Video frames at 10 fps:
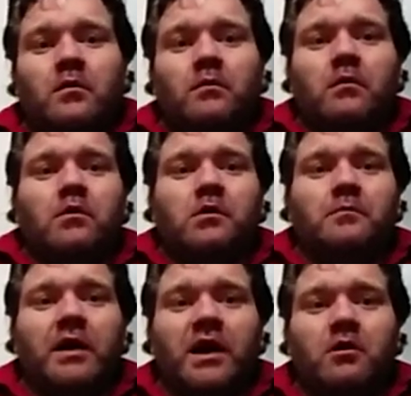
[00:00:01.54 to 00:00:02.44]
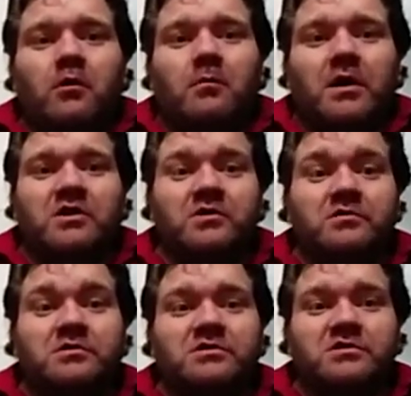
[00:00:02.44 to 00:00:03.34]
Welcome back all my
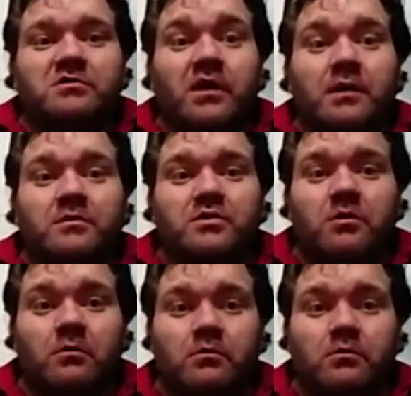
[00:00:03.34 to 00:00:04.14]
new subscribers,